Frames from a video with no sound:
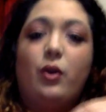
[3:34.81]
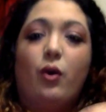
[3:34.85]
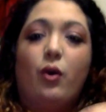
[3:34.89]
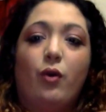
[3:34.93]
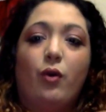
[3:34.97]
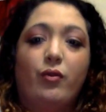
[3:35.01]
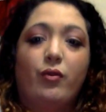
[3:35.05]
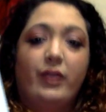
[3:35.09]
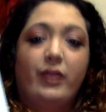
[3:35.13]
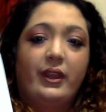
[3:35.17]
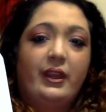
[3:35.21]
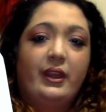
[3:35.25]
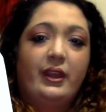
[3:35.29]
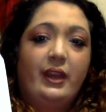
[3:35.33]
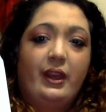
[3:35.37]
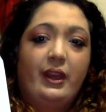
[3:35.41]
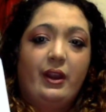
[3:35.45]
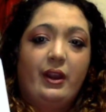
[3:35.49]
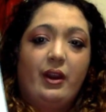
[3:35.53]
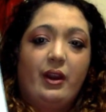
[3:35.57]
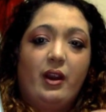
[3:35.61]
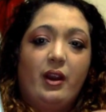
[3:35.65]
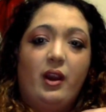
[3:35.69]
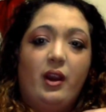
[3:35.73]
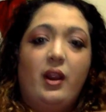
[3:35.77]
over
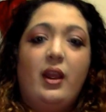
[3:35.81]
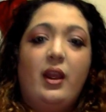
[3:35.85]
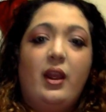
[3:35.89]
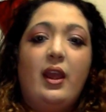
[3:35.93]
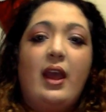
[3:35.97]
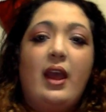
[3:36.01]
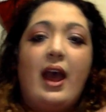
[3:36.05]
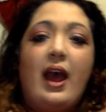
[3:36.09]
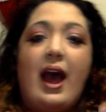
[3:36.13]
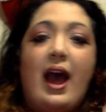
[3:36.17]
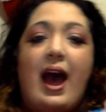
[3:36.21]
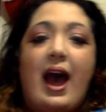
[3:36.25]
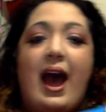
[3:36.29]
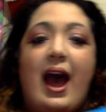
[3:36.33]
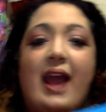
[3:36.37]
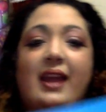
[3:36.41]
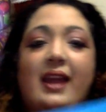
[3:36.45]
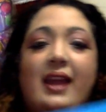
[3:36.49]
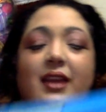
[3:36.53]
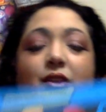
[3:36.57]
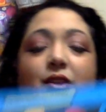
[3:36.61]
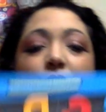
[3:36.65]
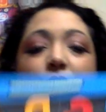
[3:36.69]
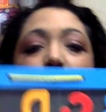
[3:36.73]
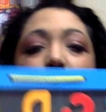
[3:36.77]
here, I
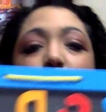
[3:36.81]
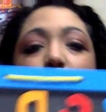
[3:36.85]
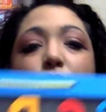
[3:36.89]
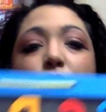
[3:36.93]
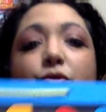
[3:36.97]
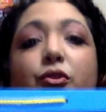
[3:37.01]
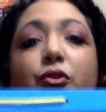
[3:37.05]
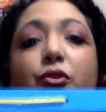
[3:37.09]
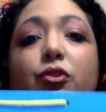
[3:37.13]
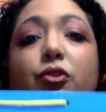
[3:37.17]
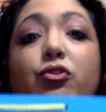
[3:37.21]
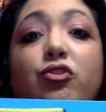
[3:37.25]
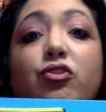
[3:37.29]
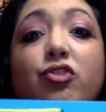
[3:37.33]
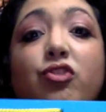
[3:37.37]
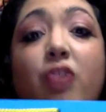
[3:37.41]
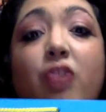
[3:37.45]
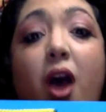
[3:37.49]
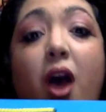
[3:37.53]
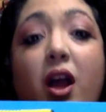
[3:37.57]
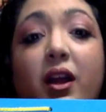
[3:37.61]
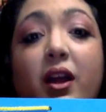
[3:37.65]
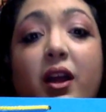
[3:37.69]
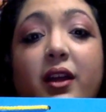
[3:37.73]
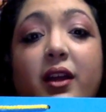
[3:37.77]
can use
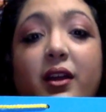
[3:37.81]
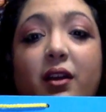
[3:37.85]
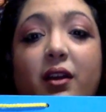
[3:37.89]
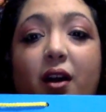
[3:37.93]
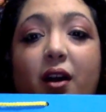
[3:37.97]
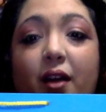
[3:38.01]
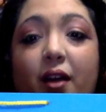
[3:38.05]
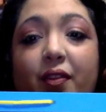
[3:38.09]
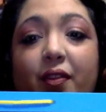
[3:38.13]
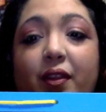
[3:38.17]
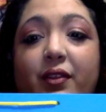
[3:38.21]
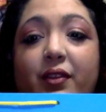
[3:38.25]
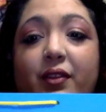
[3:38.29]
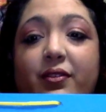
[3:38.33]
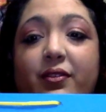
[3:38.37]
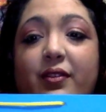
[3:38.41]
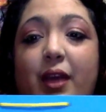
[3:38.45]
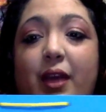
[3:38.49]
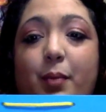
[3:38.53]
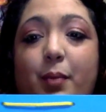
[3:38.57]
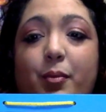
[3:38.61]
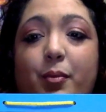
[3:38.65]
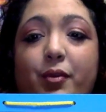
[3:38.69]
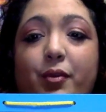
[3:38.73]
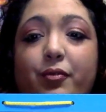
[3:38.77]
chalk on this
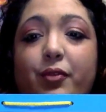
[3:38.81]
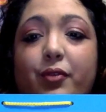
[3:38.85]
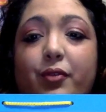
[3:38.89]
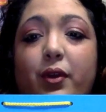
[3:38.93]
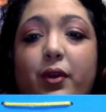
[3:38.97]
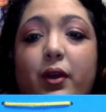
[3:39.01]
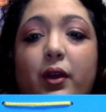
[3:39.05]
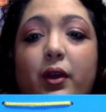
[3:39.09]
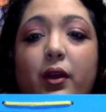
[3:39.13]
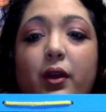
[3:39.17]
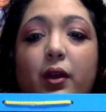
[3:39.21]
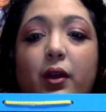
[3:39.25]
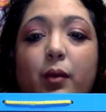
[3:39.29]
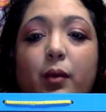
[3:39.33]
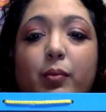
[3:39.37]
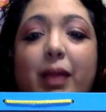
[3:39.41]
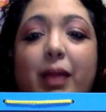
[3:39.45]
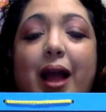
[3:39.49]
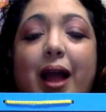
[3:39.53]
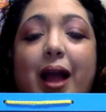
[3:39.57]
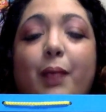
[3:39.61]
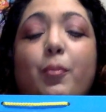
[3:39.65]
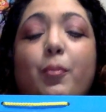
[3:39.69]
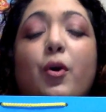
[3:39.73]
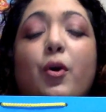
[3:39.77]
type of
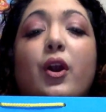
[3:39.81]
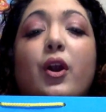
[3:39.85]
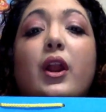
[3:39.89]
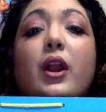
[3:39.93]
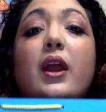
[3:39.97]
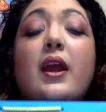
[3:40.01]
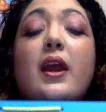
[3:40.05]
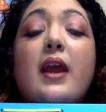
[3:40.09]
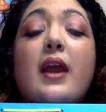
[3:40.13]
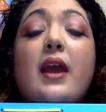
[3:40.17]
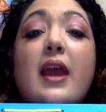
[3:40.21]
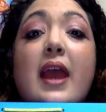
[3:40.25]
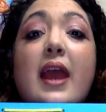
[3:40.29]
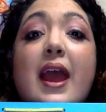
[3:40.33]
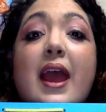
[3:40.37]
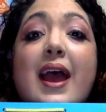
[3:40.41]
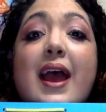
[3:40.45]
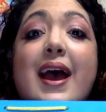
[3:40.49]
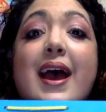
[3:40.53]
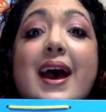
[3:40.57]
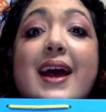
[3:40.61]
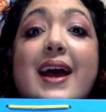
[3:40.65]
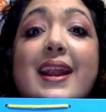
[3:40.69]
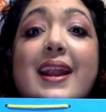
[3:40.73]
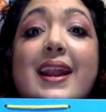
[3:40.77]
blackboard.
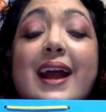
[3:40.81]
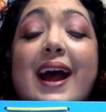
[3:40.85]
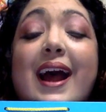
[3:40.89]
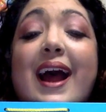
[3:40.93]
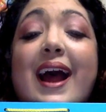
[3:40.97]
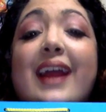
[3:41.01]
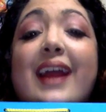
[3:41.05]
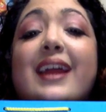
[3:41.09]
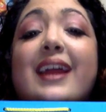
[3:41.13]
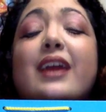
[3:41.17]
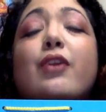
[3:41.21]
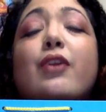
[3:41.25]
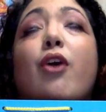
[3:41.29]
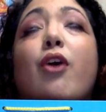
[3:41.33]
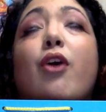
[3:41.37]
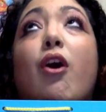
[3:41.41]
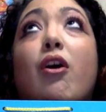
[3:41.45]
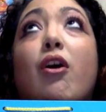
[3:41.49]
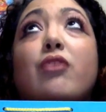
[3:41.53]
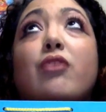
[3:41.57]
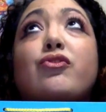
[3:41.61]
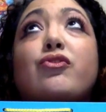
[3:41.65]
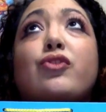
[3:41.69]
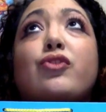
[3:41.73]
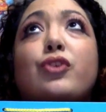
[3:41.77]
And I can
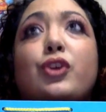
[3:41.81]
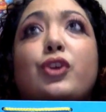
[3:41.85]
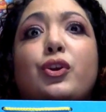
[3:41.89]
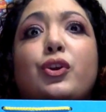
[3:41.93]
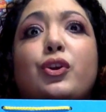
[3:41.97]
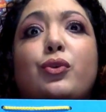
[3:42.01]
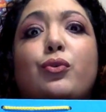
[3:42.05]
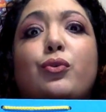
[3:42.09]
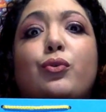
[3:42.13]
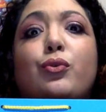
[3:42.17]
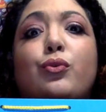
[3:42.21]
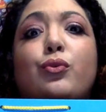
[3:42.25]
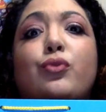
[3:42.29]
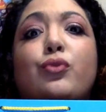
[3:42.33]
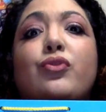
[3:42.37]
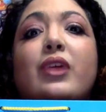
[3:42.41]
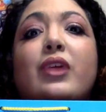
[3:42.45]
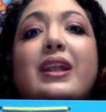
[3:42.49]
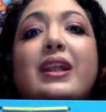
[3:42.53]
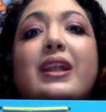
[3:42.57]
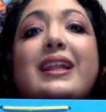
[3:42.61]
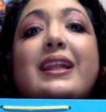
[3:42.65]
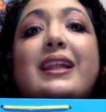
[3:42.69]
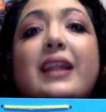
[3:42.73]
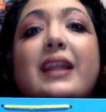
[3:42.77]
also use
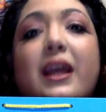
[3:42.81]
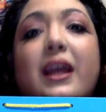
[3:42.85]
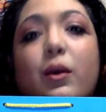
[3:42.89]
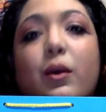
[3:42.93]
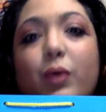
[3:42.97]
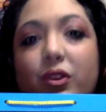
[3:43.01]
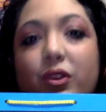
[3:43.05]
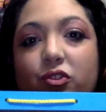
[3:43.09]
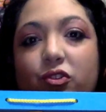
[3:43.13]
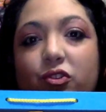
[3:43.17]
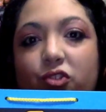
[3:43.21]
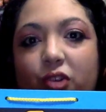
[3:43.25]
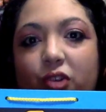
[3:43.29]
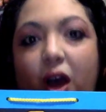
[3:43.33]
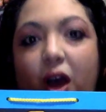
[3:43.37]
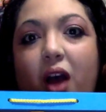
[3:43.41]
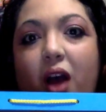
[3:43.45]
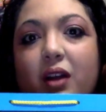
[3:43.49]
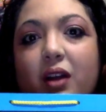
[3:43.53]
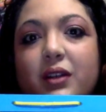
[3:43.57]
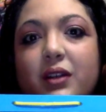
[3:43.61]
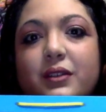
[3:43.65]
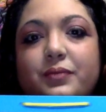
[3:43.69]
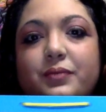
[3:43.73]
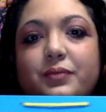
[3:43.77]
liquid chalk.
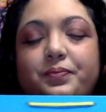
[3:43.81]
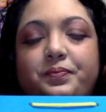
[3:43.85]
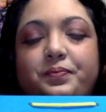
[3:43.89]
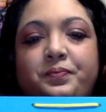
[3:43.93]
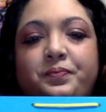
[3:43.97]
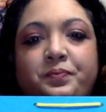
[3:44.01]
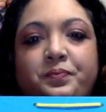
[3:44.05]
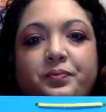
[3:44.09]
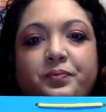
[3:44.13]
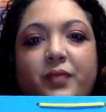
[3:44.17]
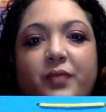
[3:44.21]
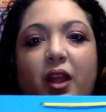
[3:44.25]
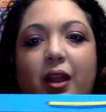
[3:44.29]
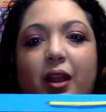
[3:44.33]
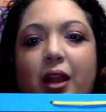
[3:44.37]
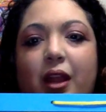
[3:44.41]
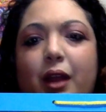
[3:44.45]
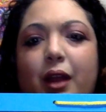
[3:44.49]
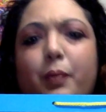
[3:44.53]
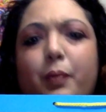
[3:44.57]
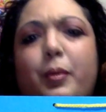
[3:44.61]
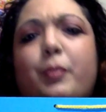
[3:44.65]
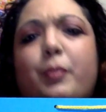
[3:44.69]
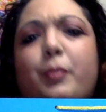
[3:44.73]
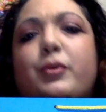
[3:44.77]
A
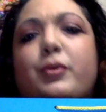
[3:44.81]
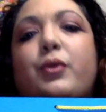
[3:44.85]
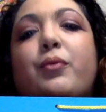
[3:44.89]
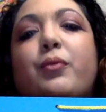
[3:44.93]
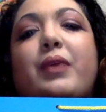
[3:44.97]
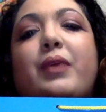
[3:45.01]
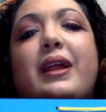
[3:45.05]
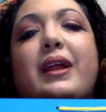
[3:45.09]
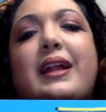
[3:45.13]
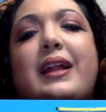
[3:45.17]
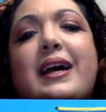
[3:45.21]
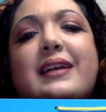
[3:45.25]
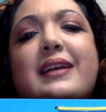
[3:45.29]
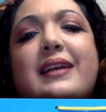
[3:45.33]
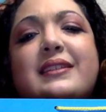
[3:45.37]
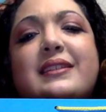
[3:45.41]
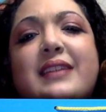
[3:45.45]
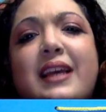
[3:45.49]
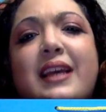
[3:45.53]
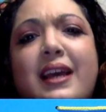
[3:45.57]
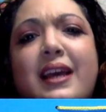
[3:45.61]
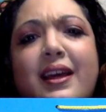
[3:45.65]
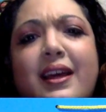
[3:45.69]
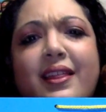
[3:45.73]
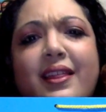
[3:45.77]
lot of people don't realize
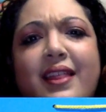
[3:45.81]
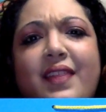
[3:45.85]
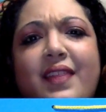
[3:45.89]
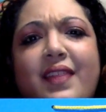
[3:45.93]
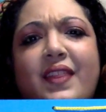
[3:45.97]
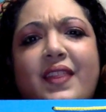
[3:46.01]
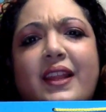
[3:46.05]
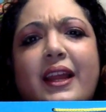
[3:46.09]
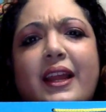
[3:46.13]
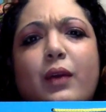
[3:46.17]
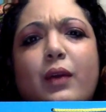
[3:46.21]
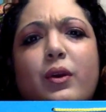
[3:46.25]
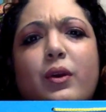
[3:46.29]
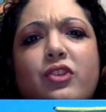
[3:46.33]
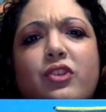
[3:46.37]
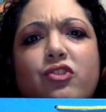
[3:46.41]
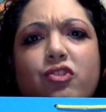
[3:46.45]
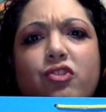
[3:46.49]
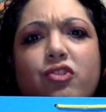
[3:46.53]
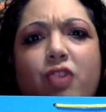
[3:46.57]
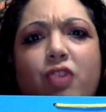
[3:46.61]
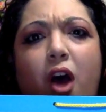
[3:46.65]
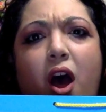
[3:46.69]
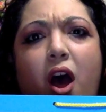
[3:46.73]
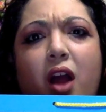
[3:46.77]
that the liquid
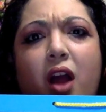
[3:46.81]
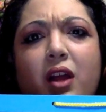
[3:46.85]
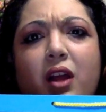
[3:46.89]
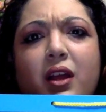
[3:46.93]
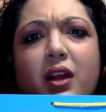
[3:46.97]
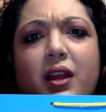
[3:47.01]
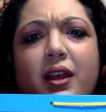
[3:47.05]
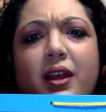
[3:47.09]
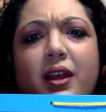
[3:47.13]
chalk